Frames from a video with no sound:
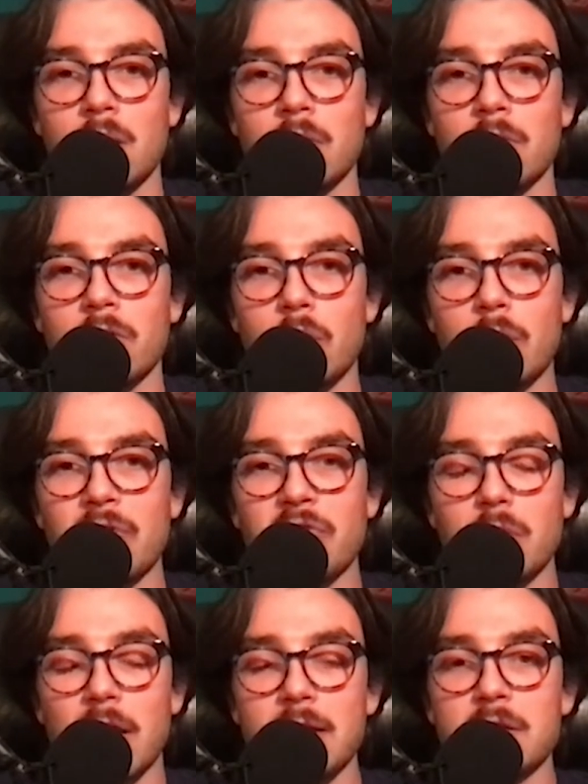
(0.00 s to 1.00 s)
So if
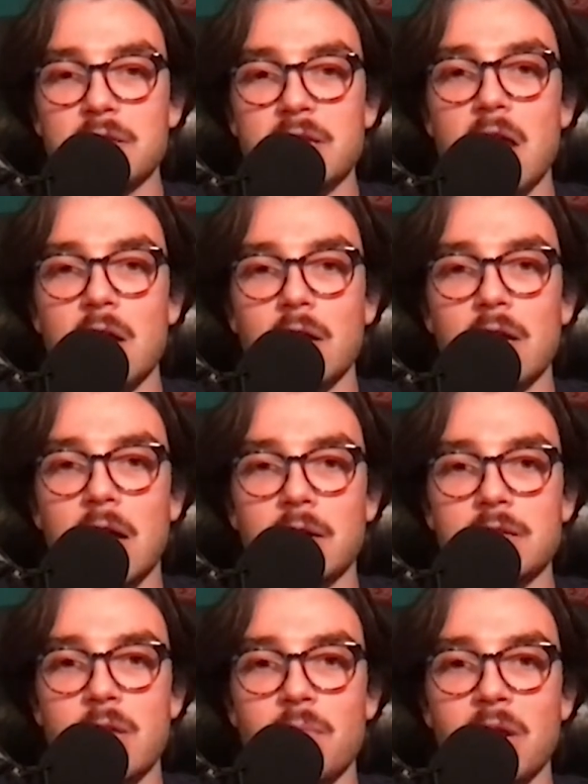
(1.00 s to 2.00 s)
you like this kind of
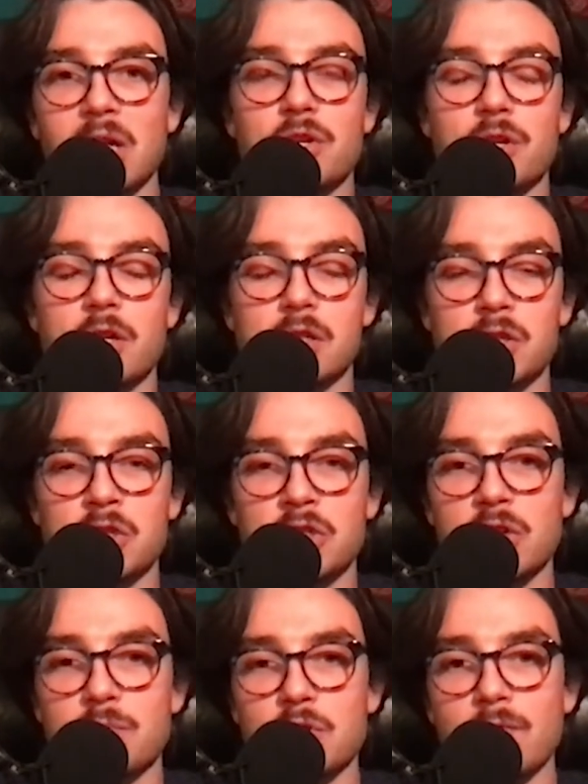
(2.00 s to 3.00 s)
content, make sure to just
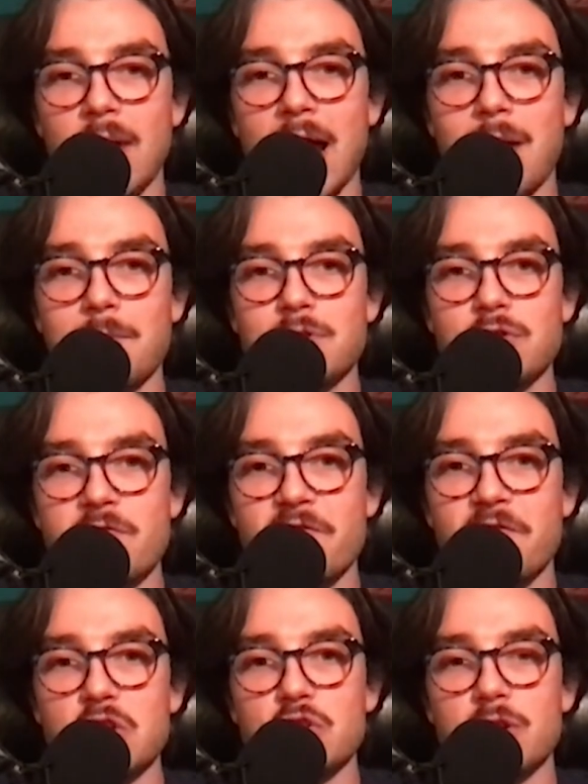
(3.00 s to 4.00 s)
subscribe to
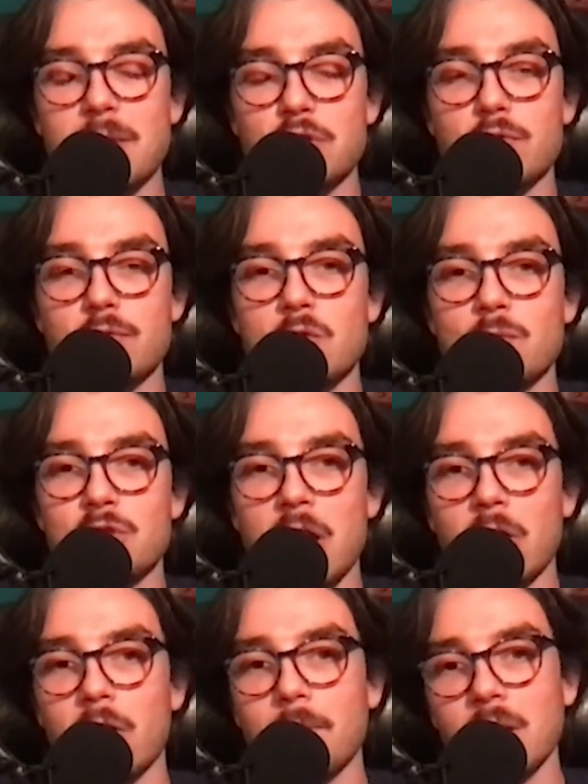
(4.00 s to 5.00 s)
Fish Stripes YouTube
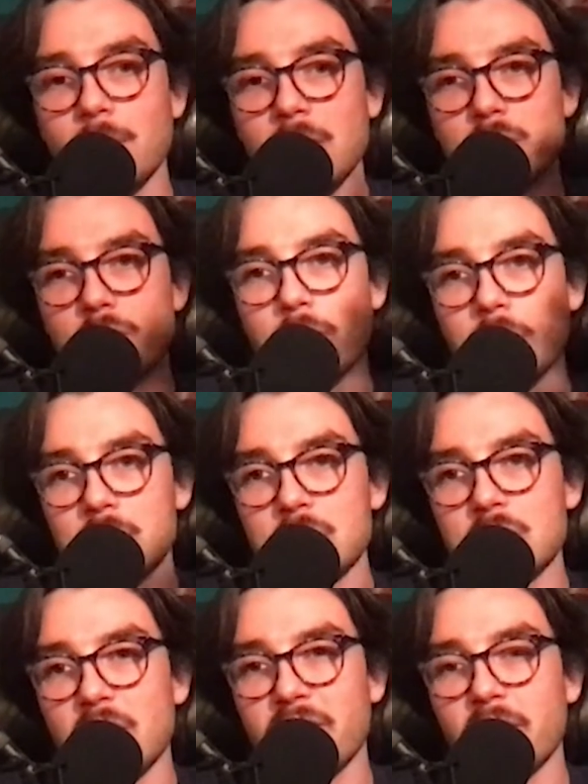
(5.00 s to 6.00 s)
channel. I'm going to be doing this
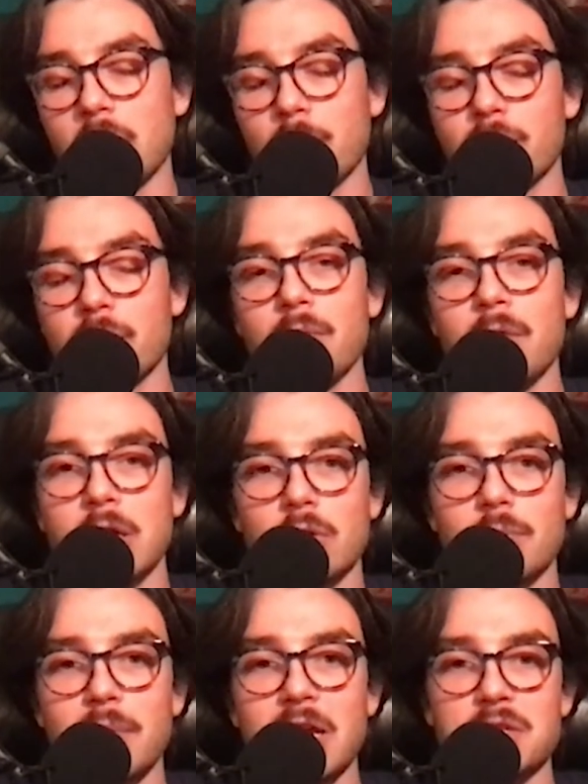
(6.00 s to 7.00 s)
stuff on a pretty
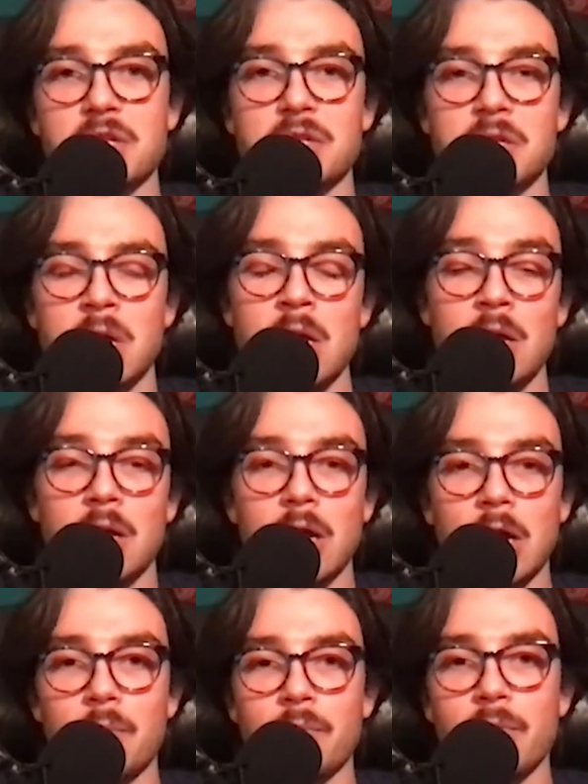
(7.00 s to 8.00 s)
regular basis.
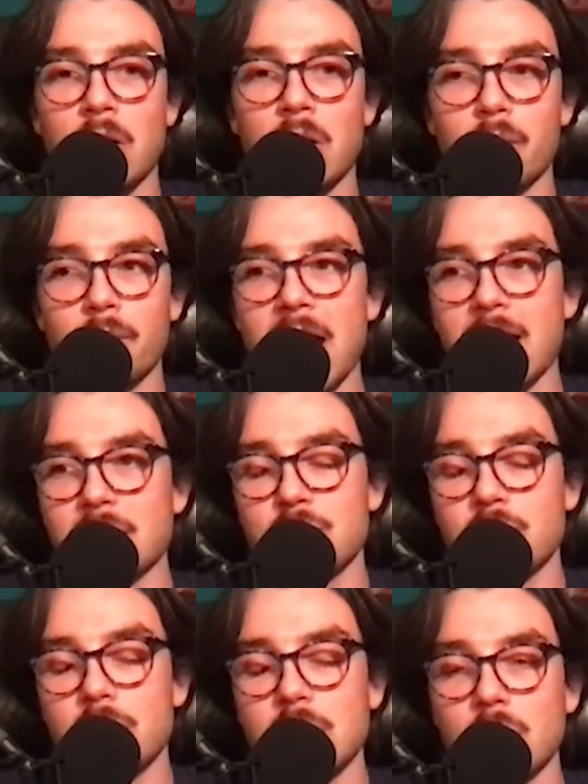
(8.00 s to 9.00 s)
Um, I'll react
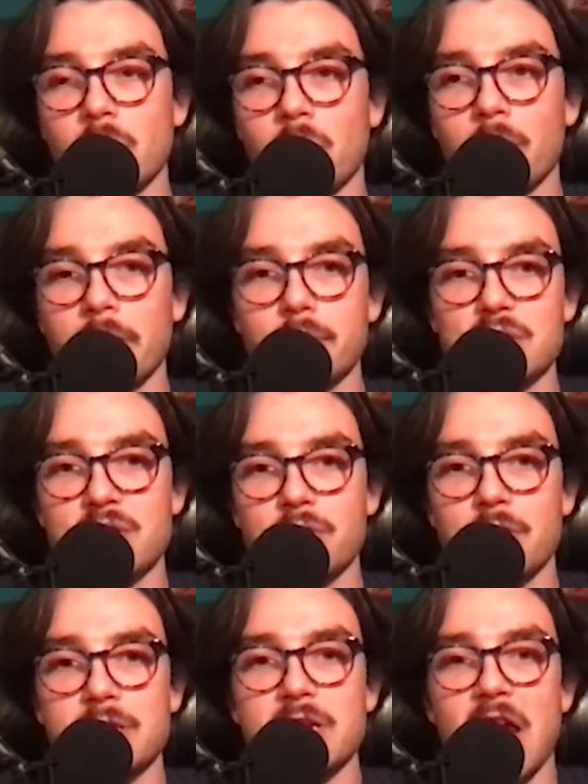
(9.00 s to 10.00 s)
to the Orioles
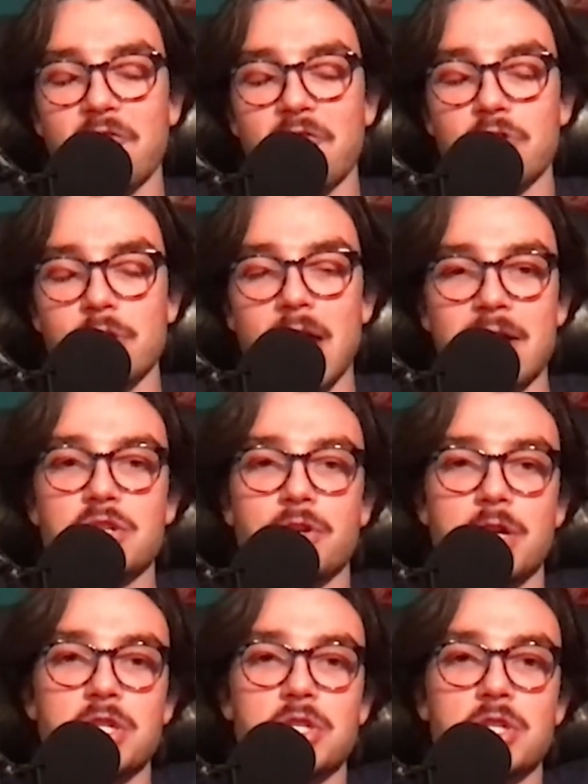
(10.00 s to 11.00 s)
series after that
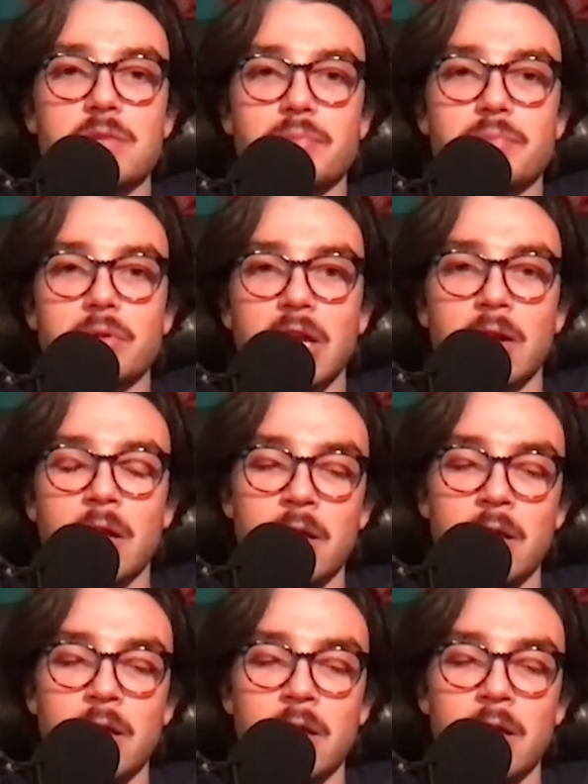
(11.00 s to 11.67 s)
series is complete.